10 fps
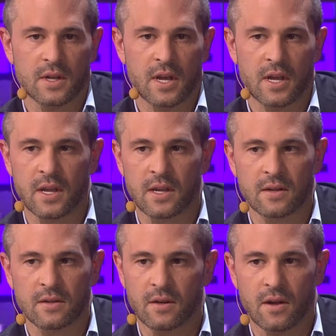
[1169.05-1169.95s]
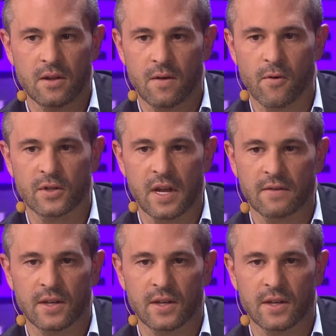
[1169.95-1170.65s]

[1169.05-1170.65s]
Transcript: And on our first day of